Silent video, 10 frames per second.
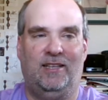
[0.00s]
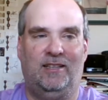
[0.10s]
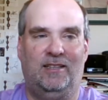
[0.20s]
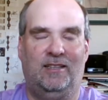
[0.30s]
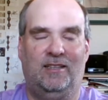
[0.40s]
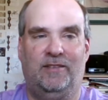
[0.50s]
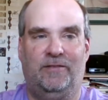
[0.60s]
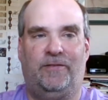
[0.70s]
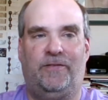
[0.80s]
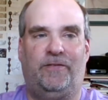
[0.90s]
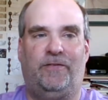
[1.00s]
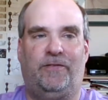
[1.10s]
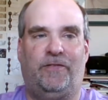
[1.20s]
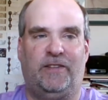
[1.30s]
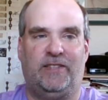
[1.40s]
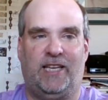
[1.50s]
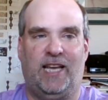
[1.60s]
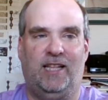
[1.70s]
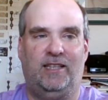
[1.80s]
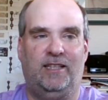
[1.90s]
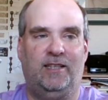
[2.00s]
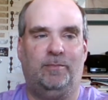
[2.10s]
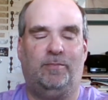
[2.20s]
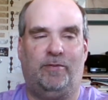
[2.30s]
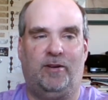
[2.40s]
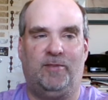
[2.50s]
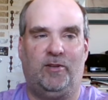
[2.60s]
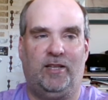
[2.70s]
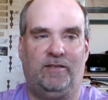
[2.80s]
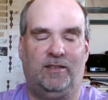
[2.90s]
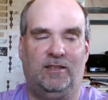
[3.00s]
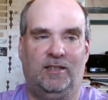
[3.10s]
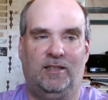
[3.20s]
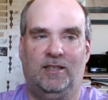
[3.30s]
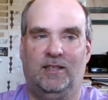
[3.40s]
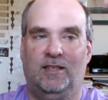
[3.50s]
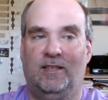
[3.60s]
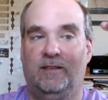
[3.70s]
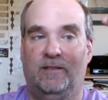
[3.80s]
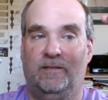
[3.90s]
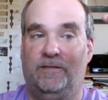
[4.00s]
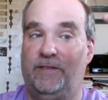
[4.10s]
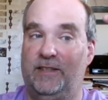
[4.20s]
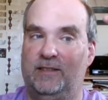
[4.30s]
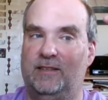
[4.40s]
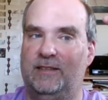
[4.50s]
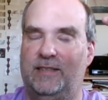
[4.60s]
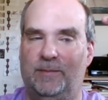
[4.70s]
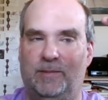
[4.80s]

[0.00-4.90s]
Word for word: I mean, he used to be like here physicality promo level.